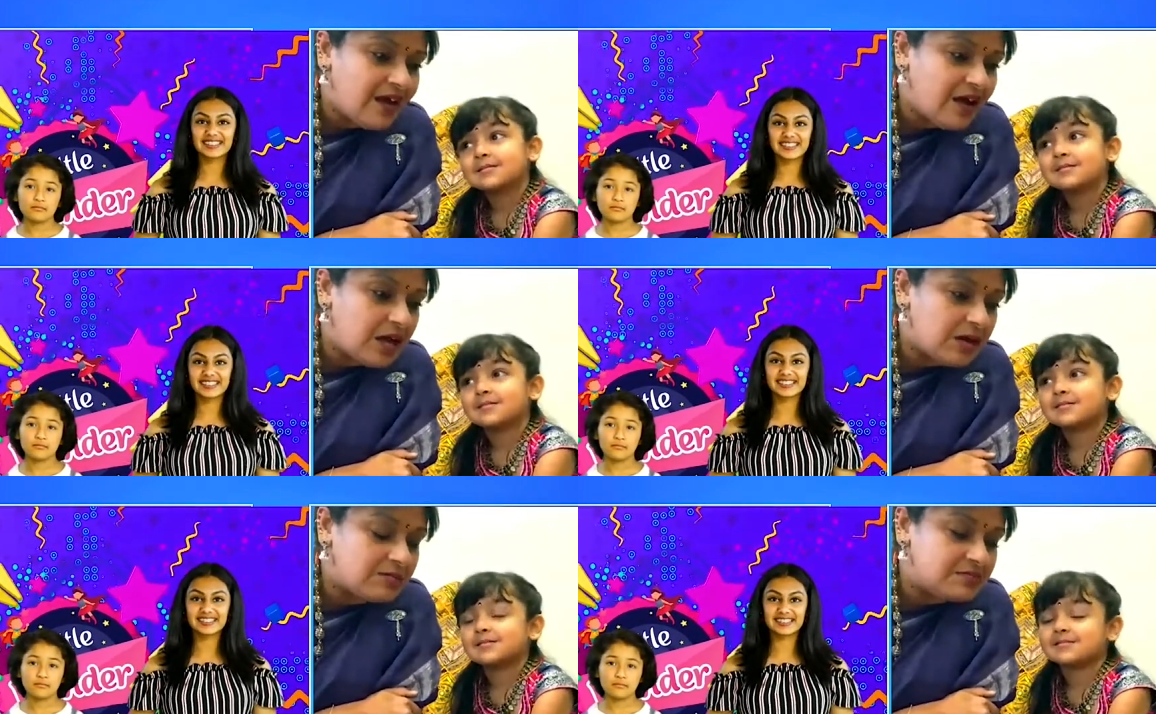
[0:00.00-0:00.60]

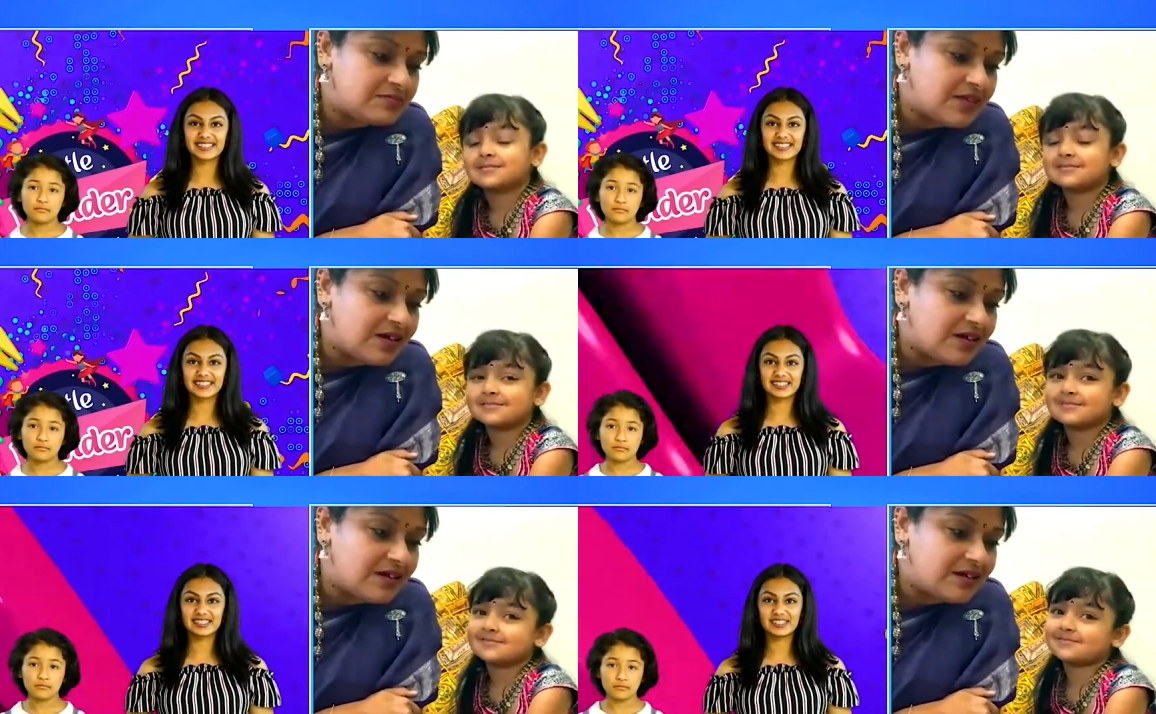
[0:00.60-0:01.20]

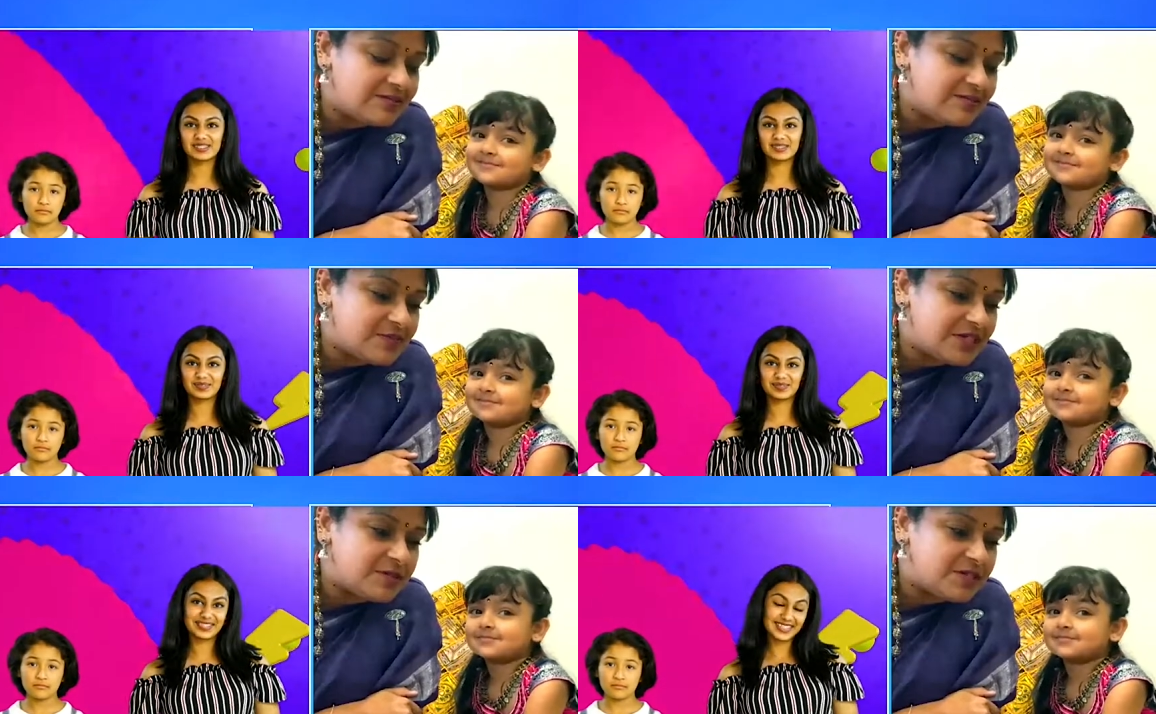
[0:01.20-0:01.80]
Speaker 1: Um, uh,
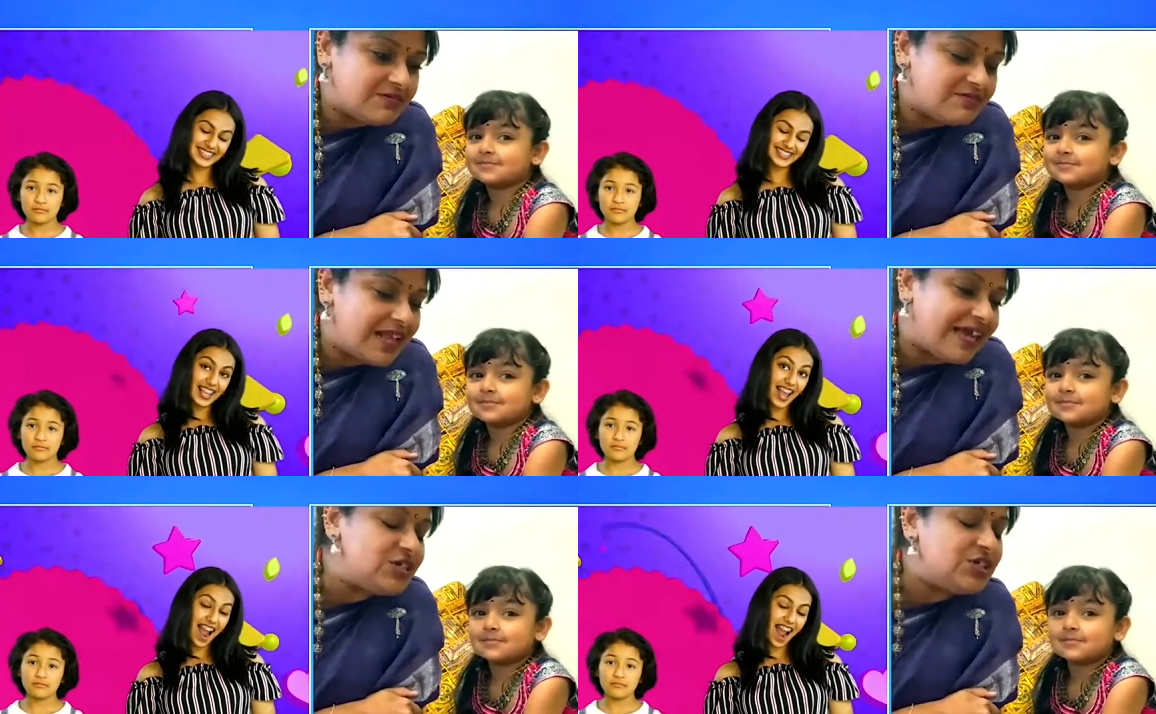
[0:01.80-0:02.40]
but but
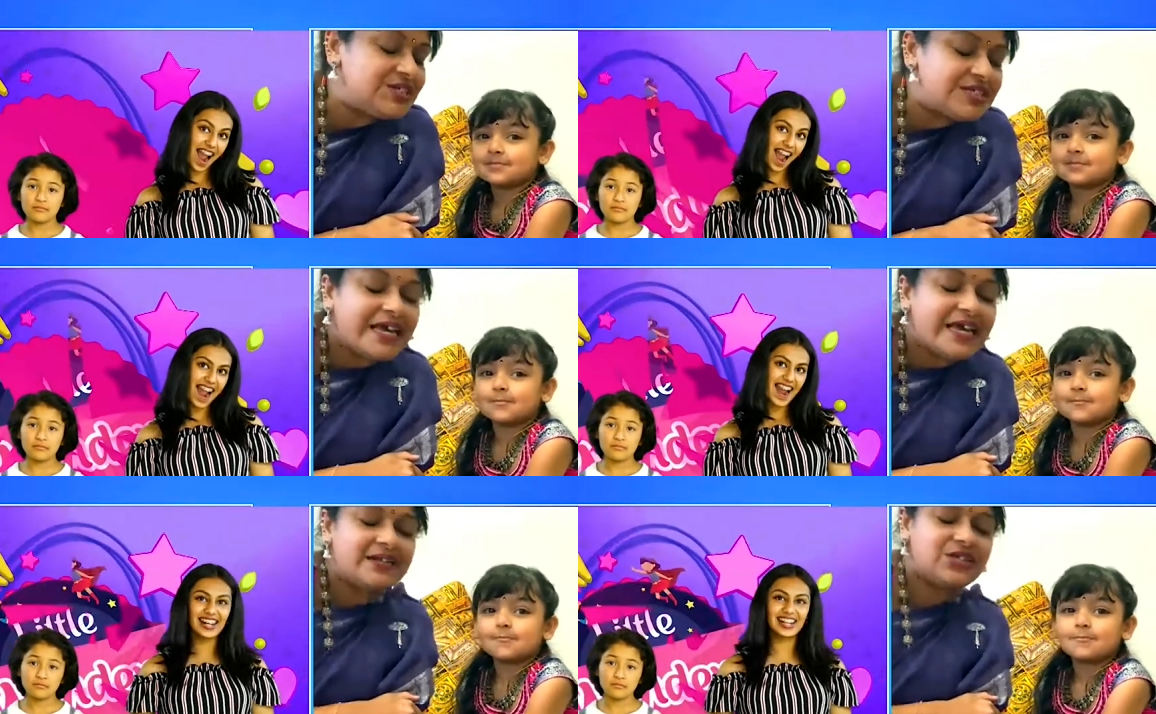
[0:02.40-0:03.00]
like she
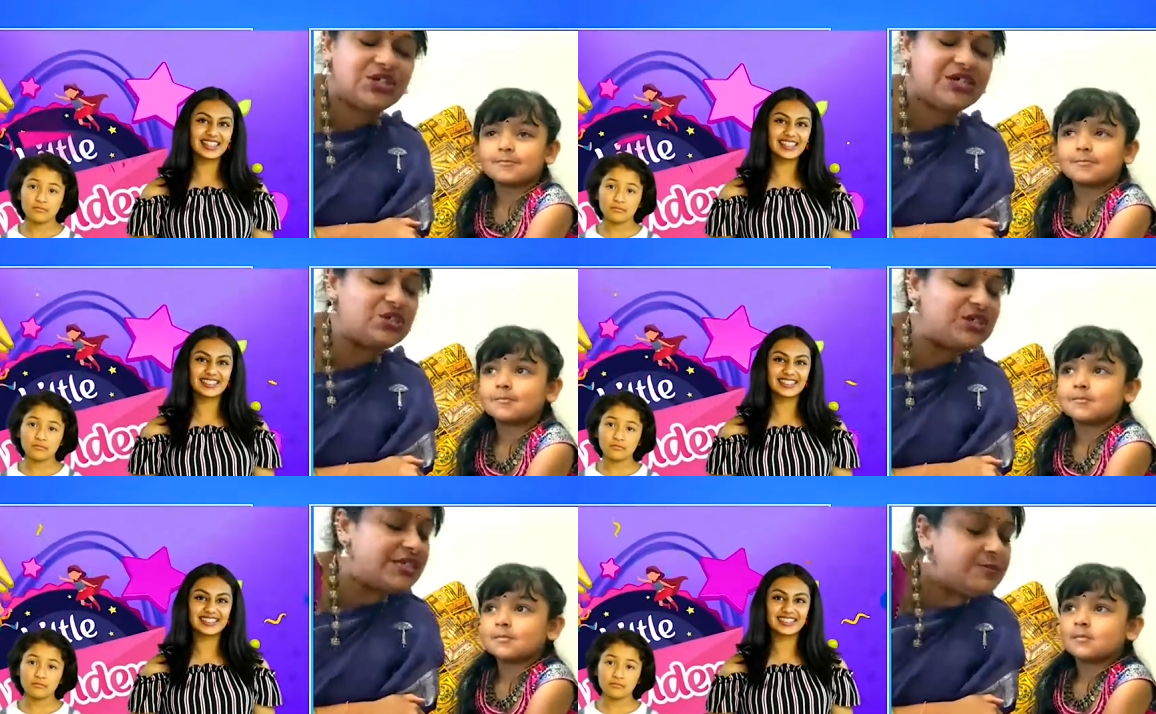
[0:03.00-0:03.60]
said, she
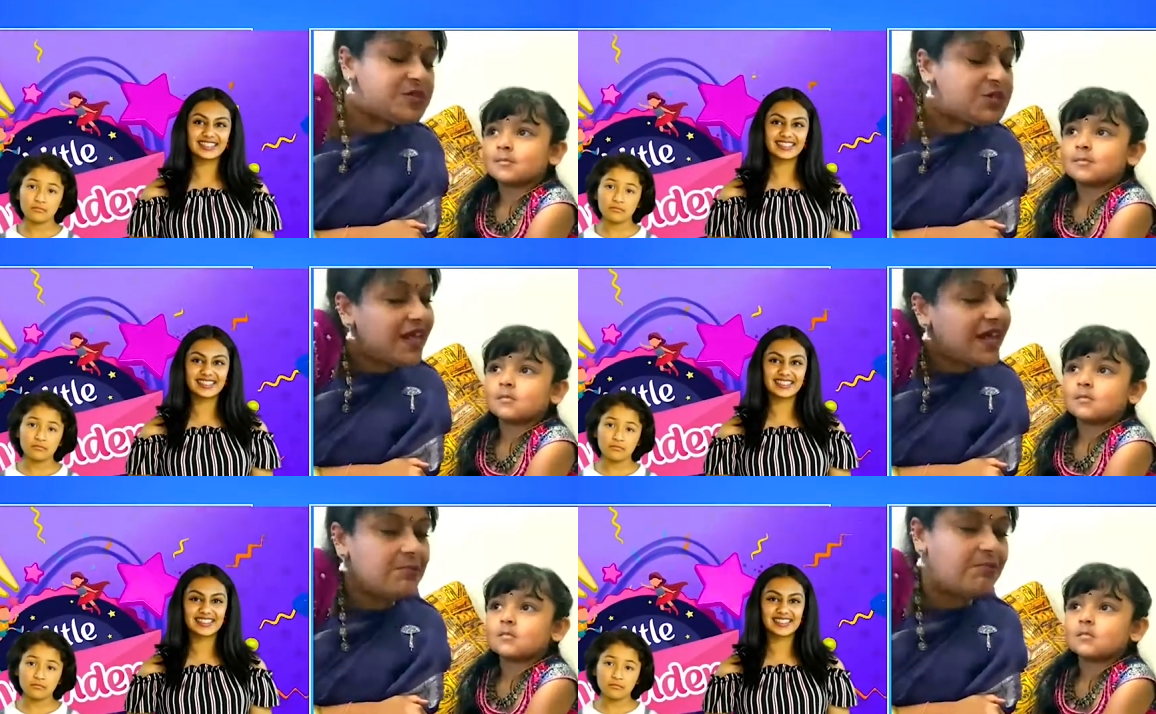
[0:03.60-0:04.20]
she seems
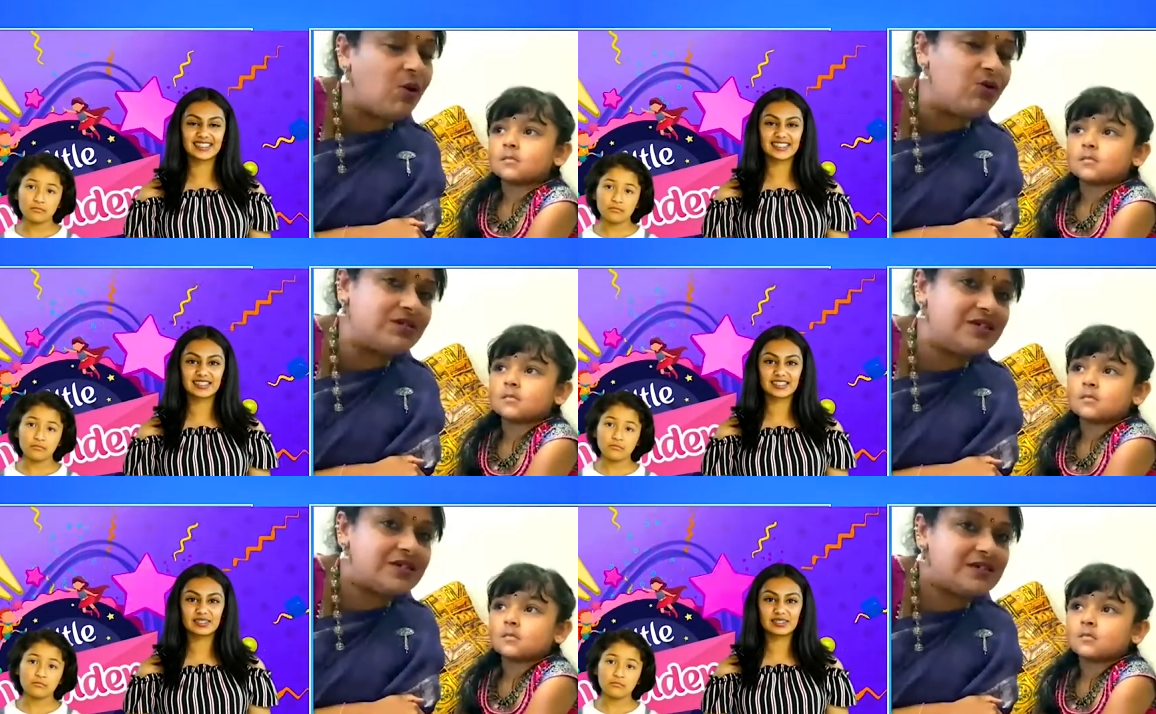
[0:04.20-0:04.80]
to like
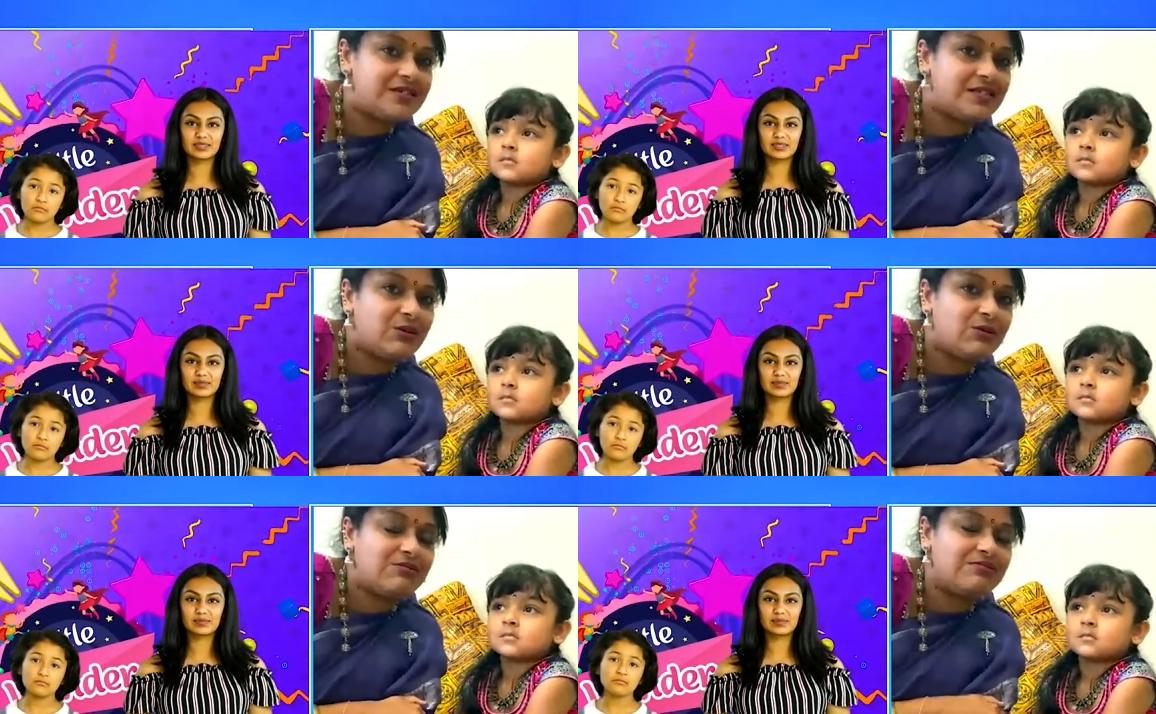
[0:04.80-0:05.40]
both.
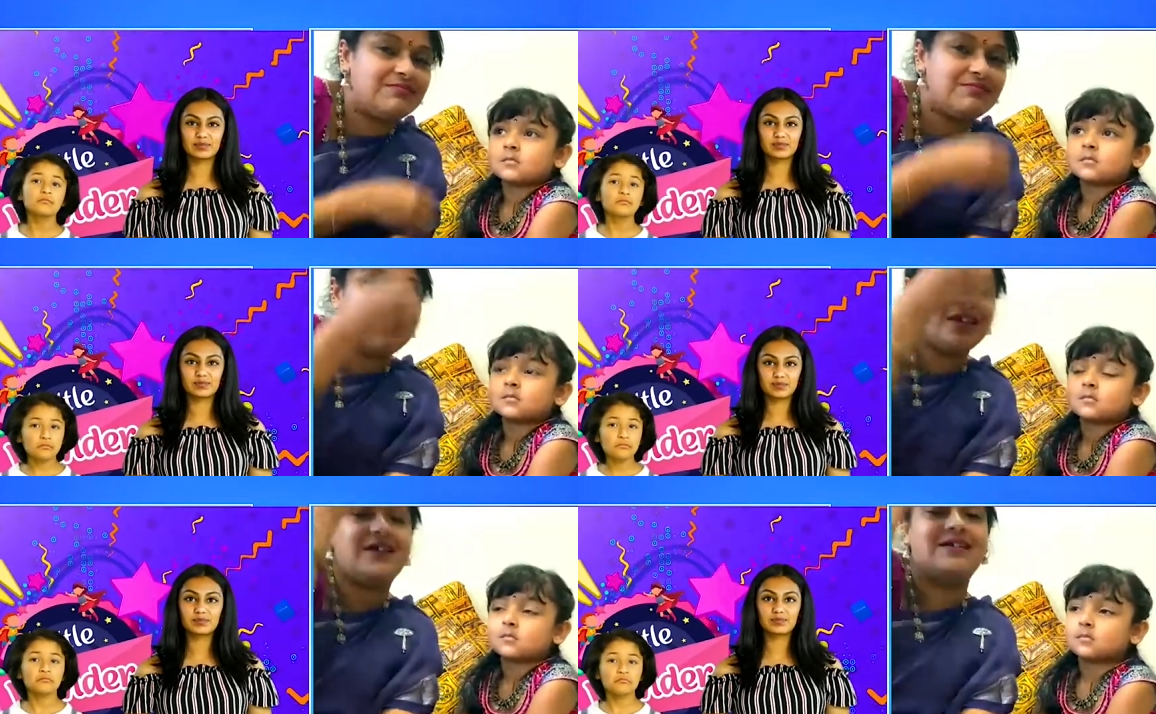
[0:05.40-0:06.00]
So
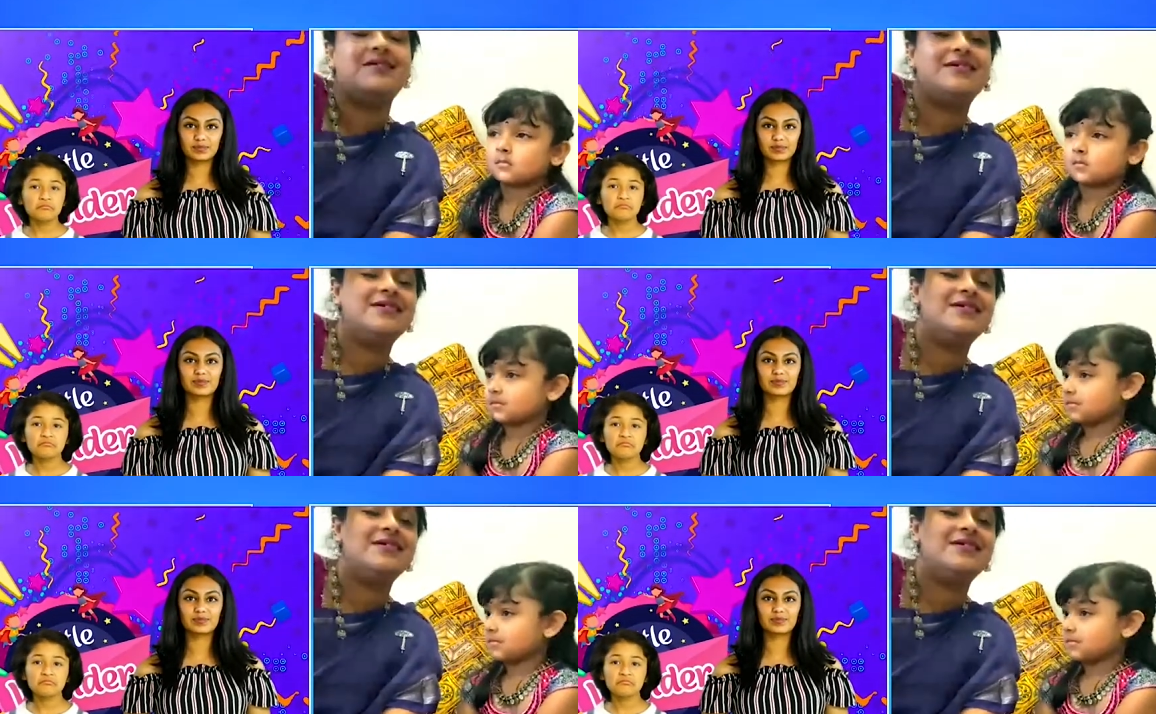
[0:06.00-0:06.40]
yeah.